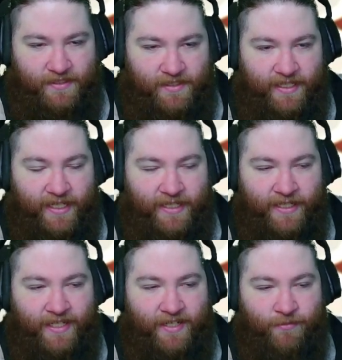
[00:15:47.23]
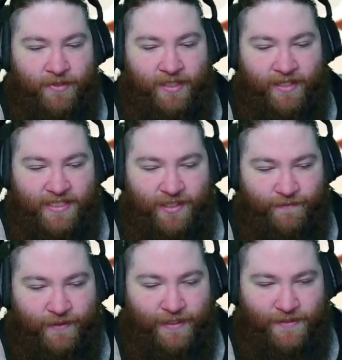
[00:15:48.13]
Yeah, he really likes the
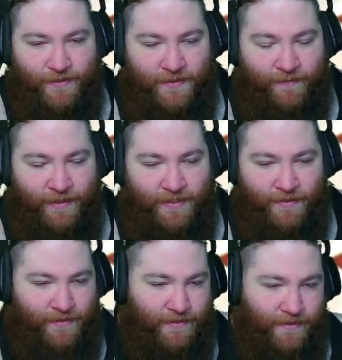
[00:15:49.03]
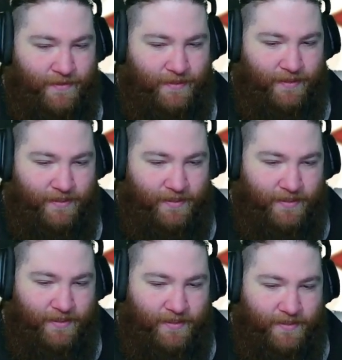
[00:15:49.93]
fossils. The fossils are
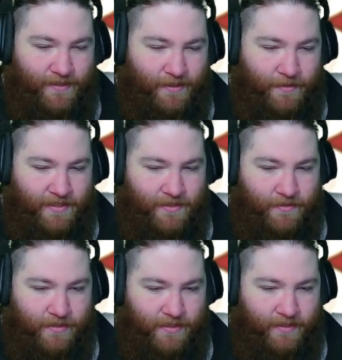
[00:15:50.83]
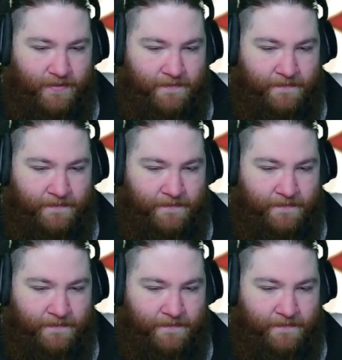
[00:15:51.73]
always interesting.